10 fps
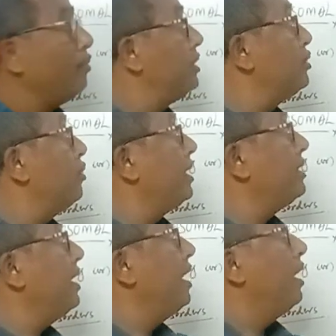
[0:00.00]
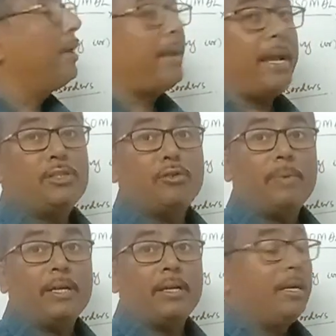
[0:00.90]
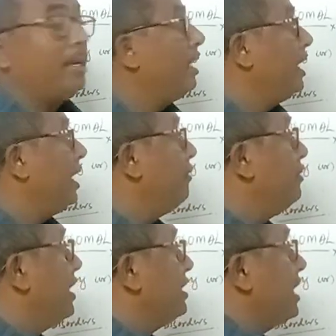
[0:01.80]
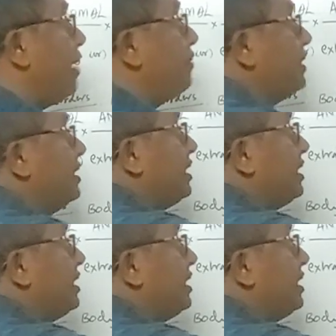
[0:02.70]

which is known as a trisomy. If there is the absence